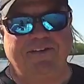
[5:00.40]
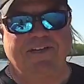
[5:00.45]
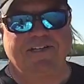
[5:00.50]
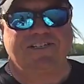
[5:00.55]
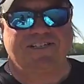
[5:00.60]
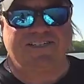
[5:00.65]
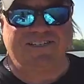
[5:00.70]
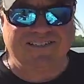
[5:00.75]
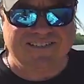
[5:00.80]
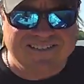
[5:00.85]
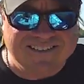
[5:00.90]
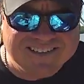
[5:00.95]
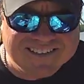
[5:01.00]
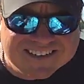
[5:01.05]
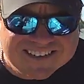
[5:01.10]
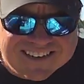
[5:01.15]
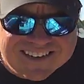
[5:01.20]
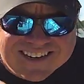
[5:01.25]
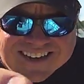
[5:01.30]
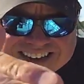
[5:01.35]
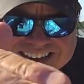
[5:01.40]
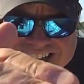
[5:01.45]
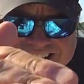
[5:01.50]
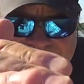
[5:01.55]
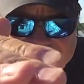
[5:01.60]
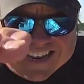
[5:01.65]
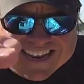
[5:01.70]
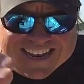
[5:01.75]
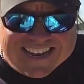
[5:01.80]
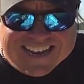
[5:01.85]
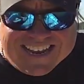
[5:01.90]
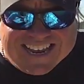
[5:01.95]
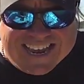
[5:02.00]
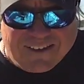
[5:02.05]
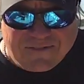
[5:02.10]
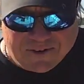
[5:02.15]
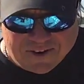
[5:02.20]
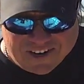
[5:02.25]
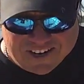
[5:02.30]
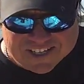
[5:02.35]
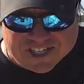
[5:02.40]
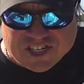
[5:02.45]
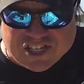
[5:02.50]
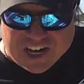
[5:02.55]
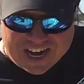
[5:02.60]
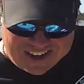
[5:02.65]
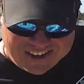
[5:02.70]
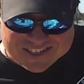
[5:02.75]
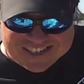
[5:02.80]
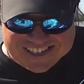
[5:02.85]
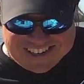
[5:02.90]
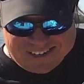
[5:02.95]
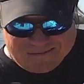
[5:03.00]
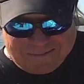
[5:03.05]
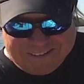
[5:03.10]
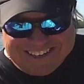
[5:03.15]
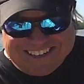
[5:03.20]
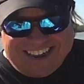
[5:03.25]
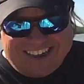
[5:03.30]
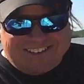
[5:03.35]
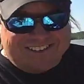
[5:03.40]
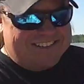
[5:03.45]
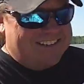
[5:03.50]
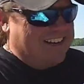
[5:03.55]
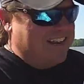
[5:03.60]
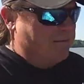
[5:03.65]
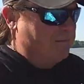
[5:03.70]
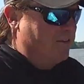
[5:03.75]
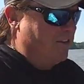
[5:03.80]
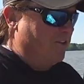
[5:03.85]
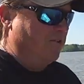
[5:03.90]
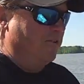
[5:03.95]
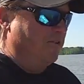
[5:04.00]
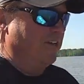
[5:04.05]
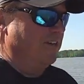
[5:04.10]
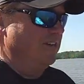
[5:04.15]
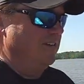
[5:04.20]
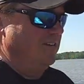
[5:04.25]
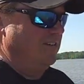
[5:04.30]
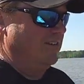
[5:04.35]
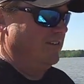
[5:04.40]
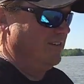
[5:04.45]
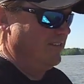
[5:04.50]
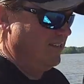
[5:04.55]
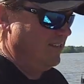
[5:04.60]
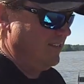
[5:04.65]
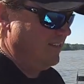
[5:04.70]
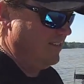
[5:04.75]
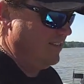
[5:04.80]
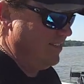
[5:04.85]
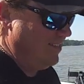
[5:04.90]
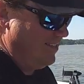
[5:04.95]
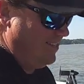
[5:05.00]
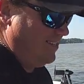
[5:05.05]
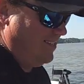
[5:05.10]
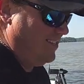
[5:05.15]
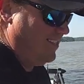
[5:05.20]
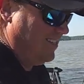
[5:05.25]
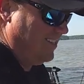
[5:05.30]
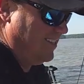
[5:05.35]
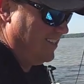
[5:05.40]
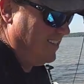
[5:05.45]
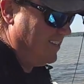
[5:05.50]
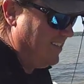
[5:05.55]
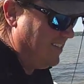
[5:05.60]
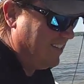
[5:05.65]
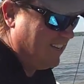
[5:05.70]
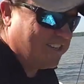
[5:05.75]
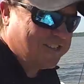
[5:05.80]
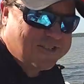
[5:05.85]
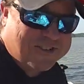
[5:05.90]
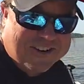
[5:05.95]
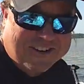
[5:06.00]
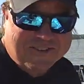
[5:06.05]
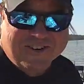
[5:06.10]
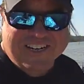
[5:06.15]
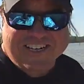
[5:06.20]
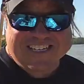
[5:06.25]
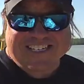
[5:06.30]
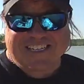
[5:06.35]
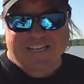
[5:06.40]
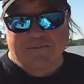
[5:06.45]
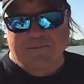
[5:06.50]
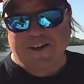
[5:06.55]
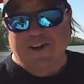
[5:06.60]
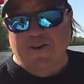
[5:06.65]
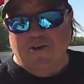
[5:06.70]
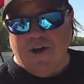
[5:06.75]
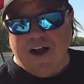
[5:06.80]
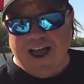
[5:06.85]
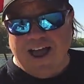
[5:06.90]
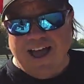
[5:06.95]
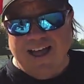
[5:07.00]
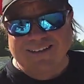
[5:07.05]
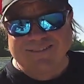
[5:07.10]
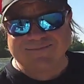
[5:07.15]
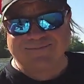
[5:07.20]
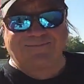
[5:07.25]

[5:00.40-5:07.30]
fish. If you're gonna share something, now's the time to do it. Because you're either gonna see me cry